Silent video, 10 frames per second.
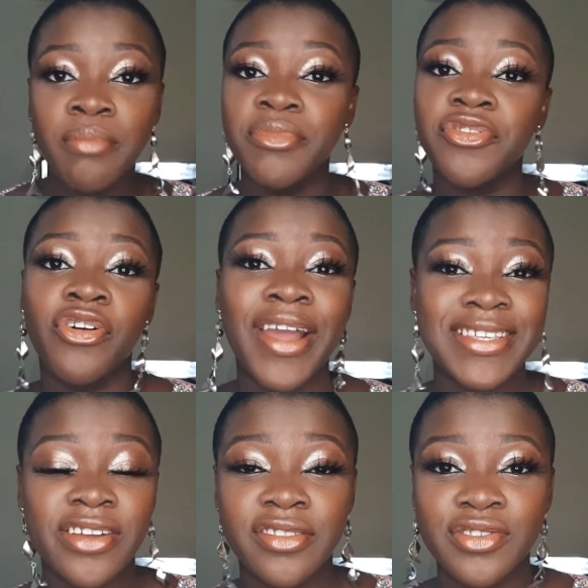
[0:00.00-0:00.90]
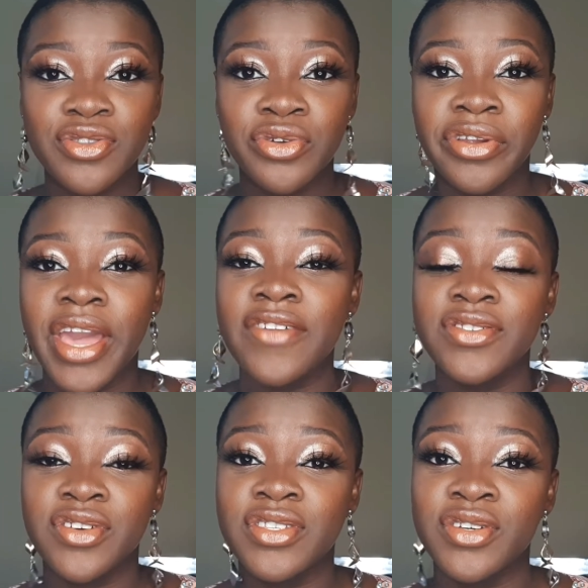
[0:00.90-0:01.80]
Before I start the story, I have
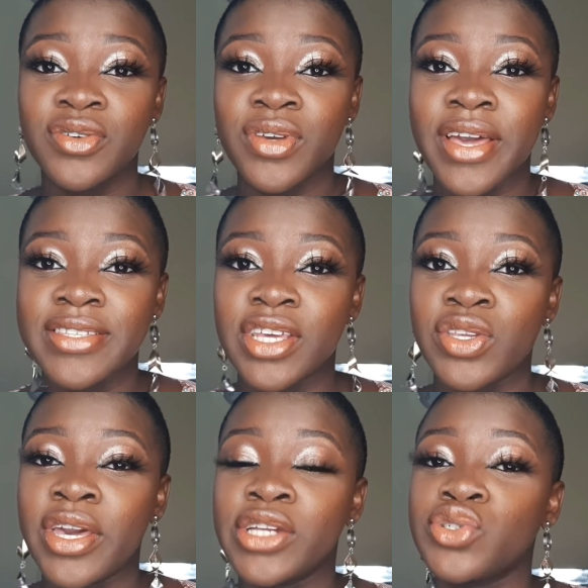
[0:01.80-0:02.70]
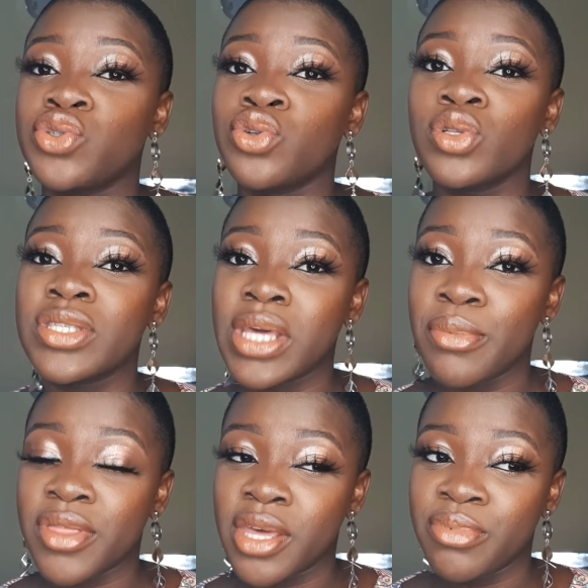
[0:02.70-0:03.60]
to just tell you guys that you guys should not
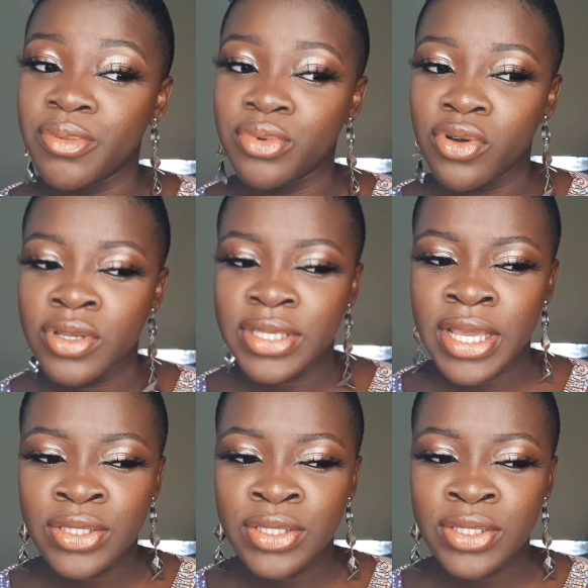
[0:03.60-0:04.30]
scam other people, because I